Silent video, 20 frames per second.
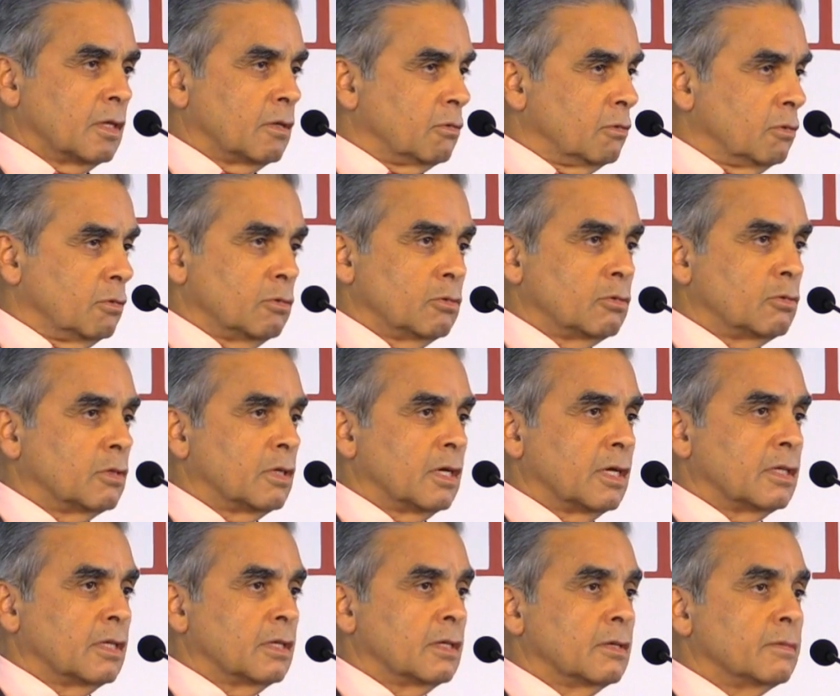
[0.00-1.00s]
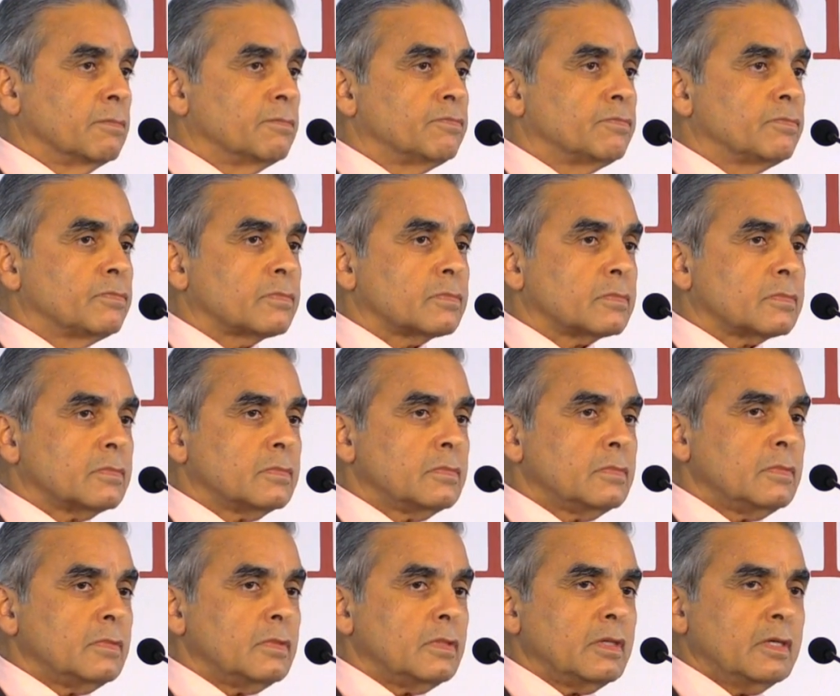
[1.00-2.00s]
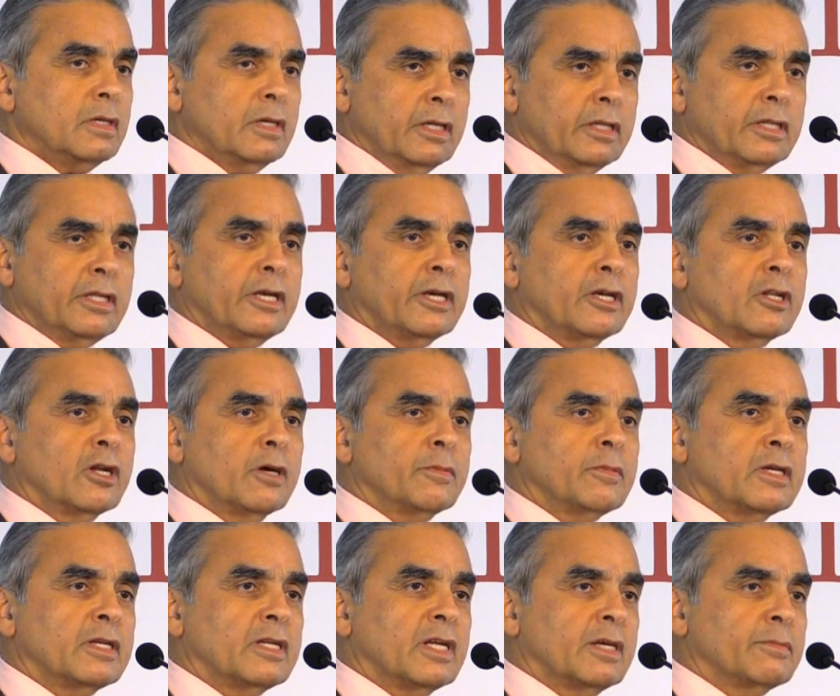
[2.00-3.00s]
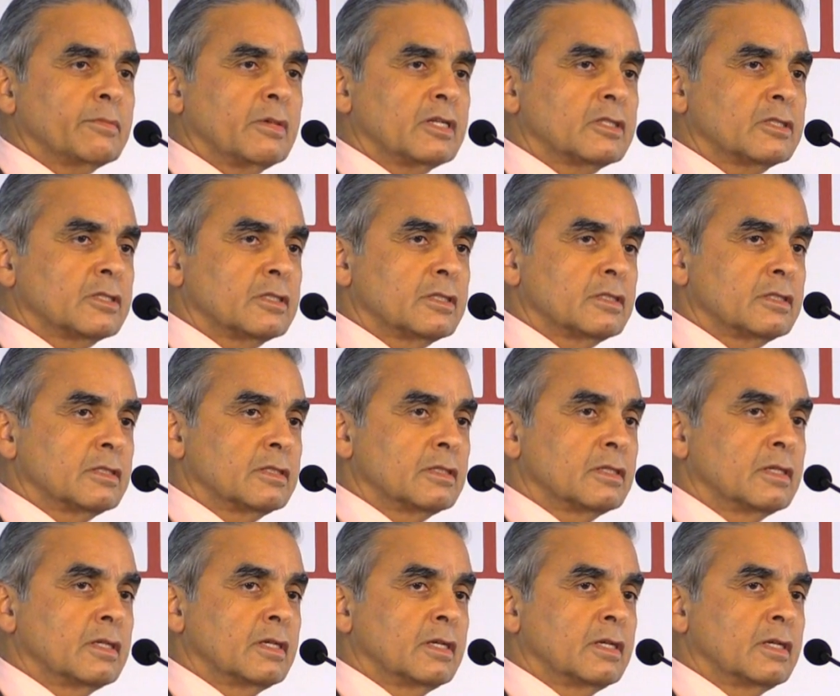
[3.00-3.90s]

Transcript: could do together in the economic dimension,